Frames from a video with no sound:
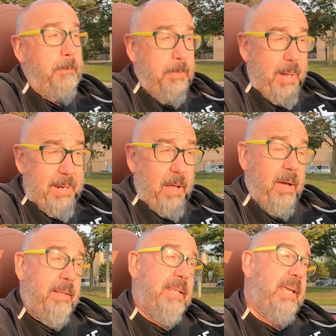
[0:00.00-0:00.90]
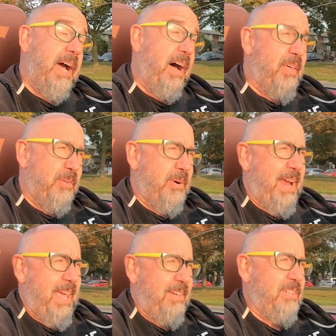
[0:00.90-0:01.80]
But on the other
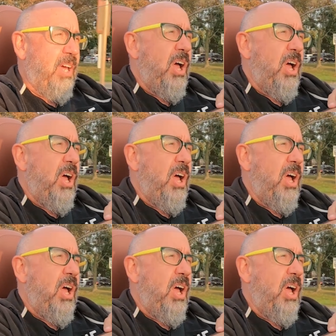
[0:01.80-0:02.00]
hand,